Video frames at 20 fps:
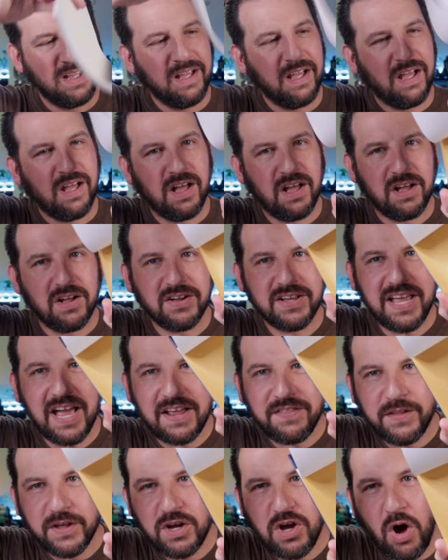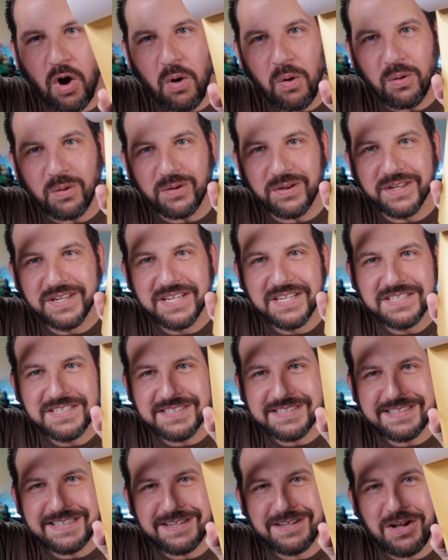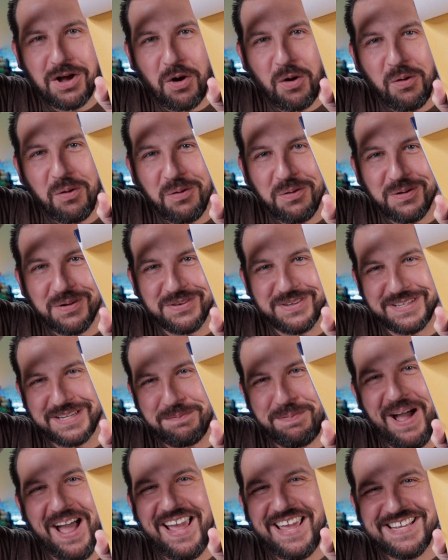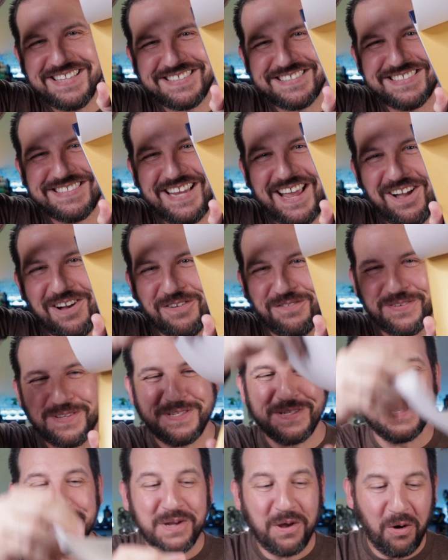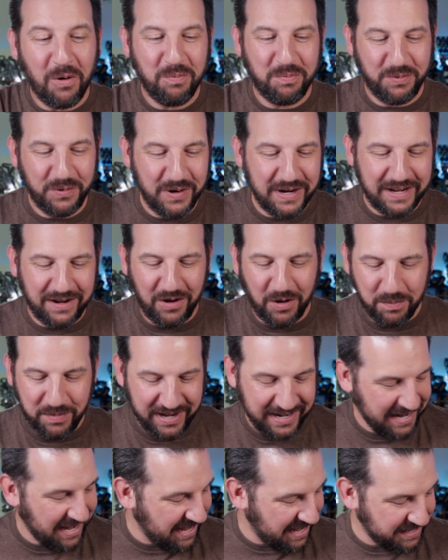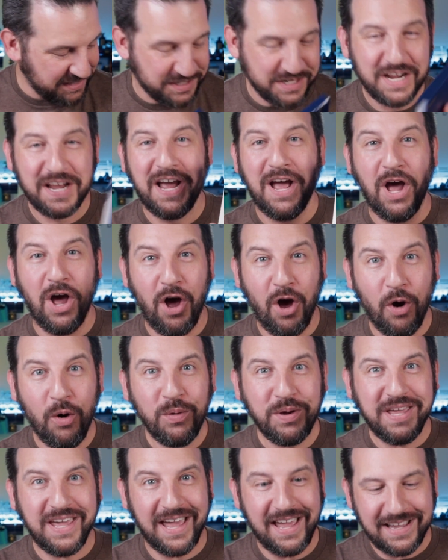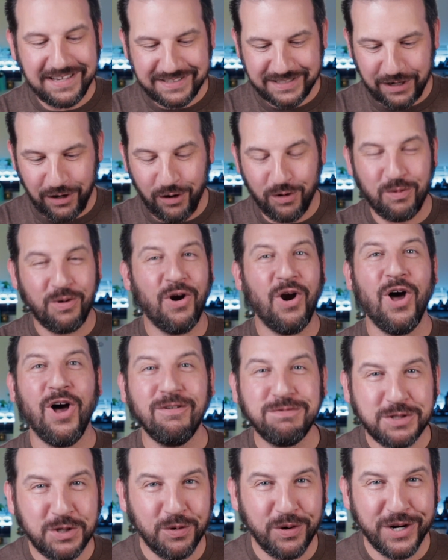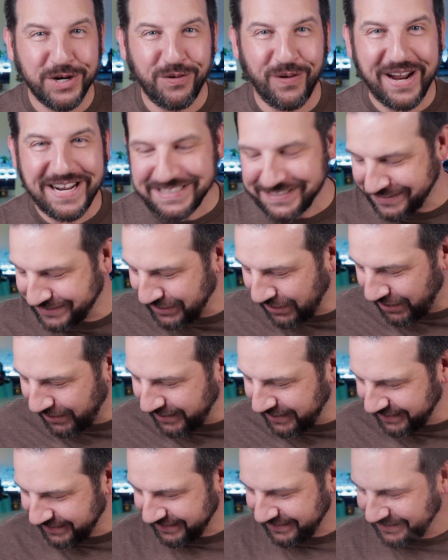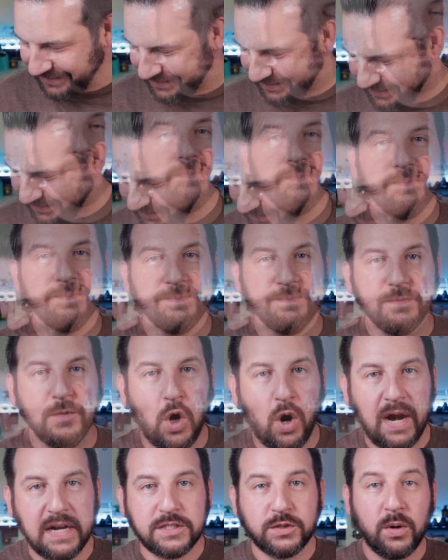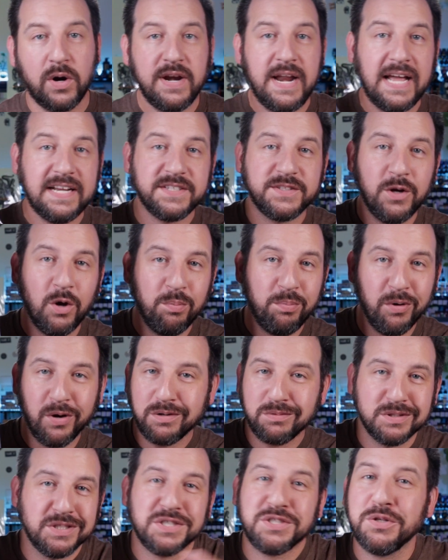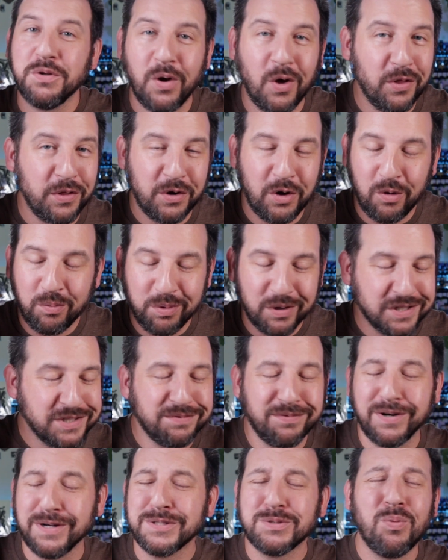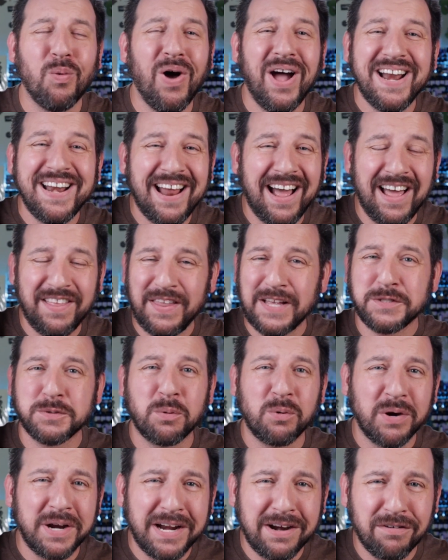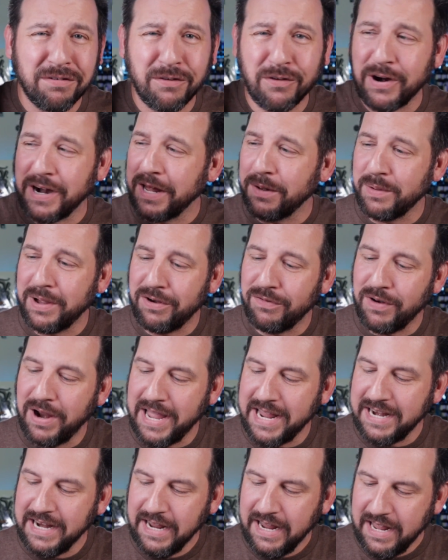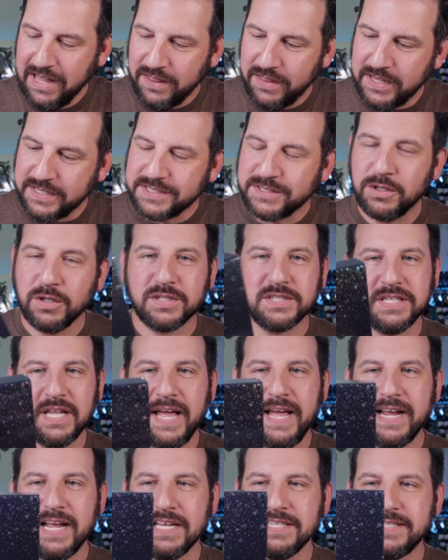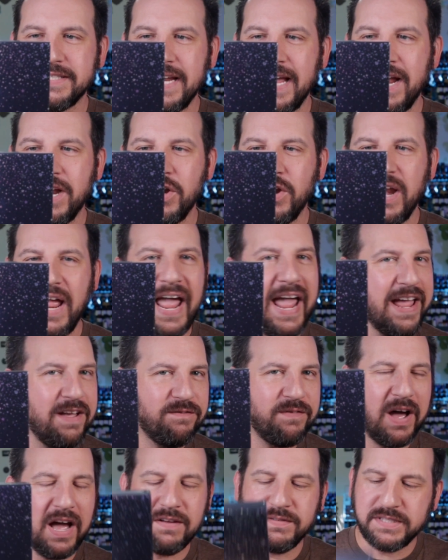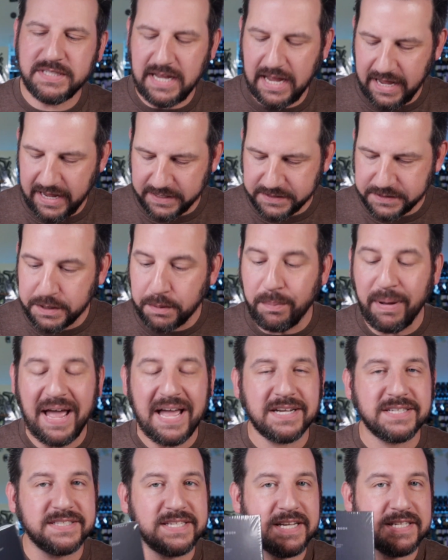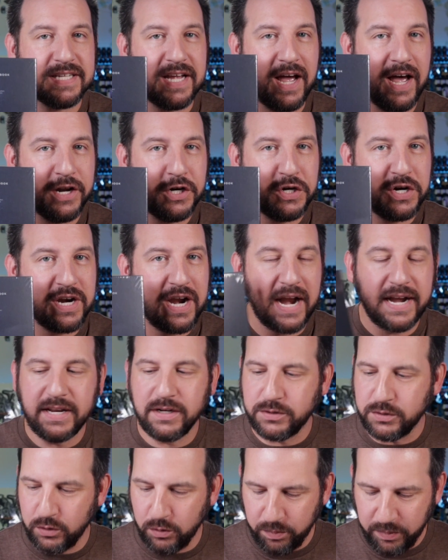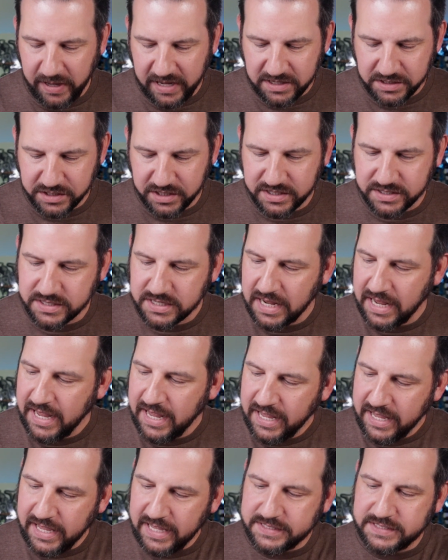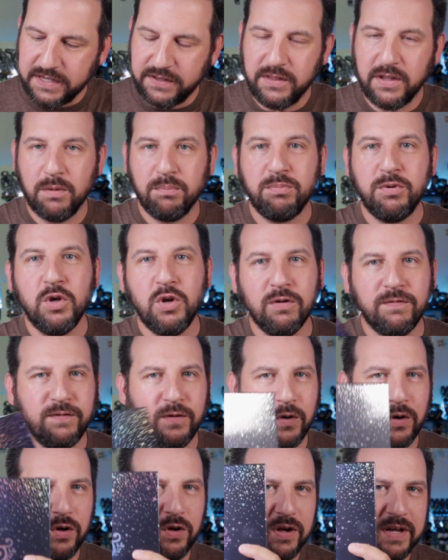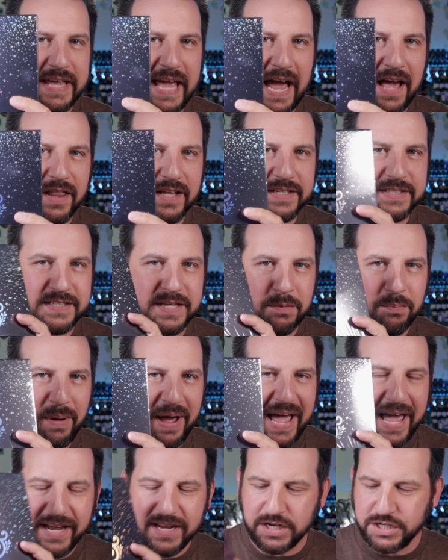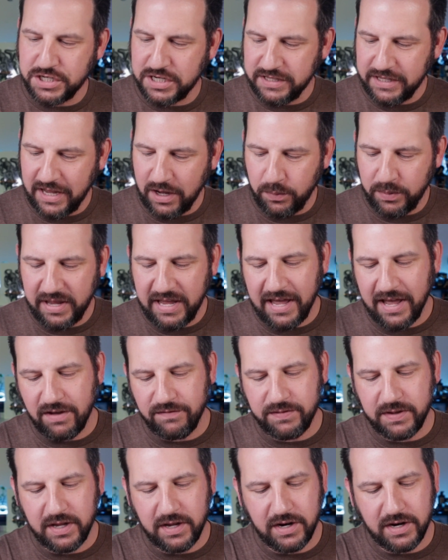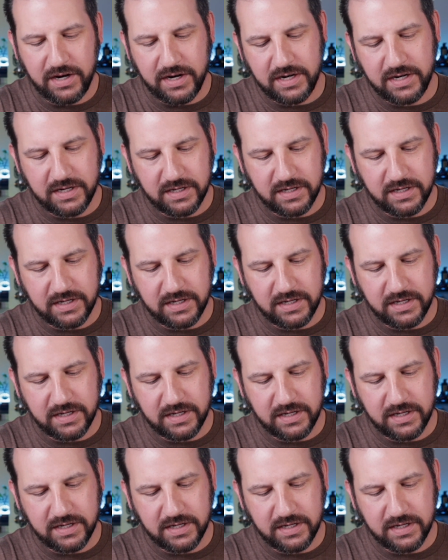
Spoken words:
Oh God, the gold, just the gold by itself is so pretty. Oh my gosh. Okay, so we're off to a great start. All right, so our next notebook, we'll just do all the notebooks first. Why not? That's what we're here for anyway, right? This looks like a standard A5 size. The back says 192 pages. It's in the beautiful galaxy packaging that we have here.